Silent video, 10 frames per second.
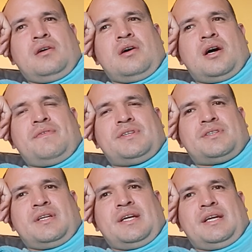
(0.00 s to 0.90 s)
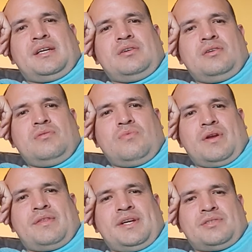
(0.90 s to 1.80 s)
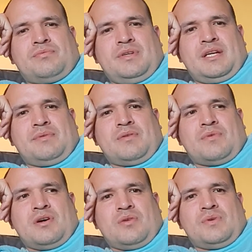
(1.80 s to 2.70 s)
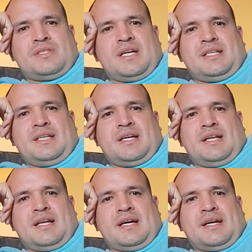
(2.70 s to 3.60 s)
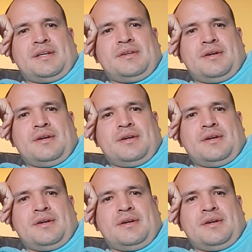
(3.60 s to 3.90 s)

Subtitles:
obviously, where things really went wrong was 1999.